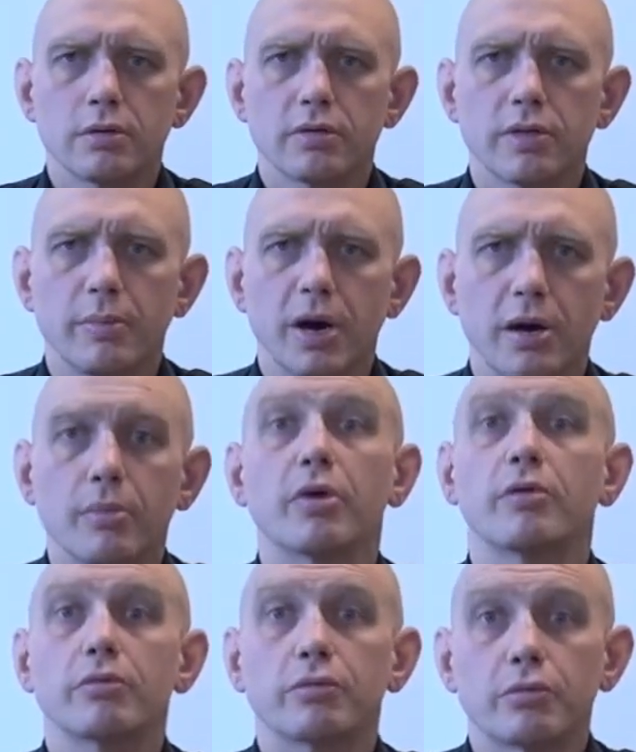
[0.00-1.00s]
the pump
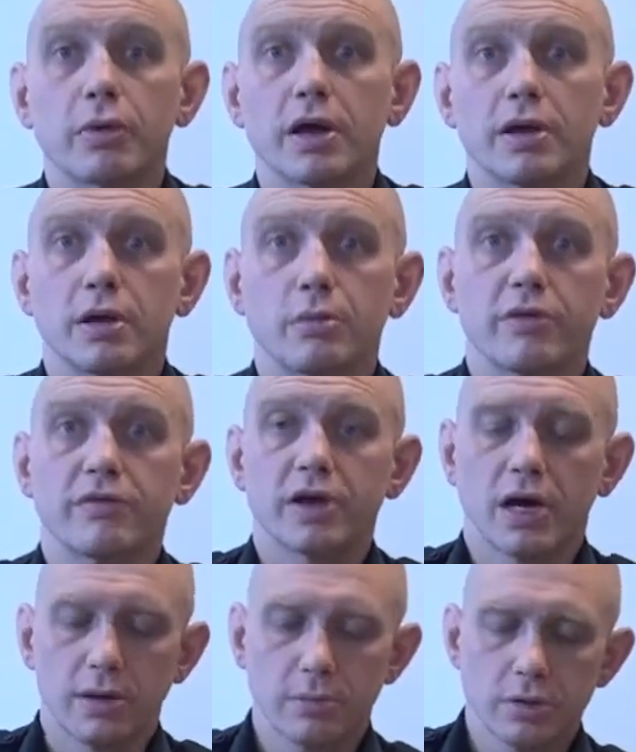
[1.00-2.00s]
the right number of
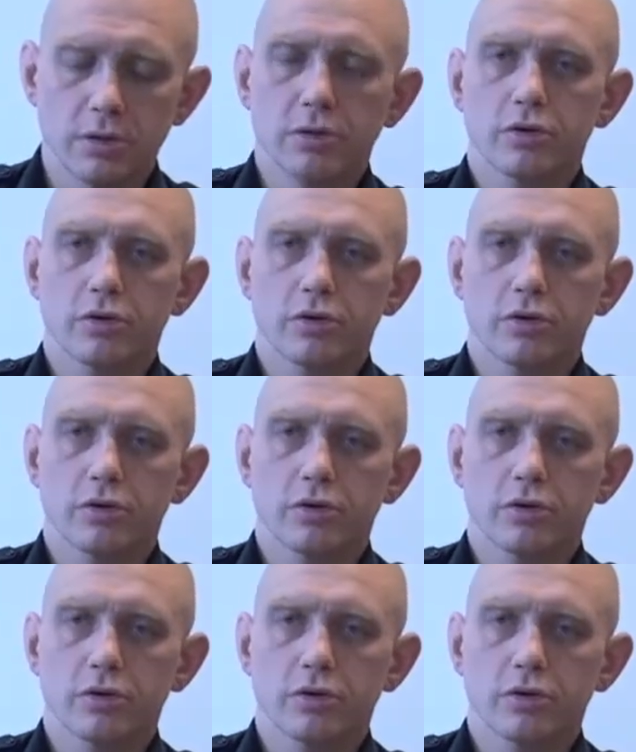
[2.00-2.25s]
times.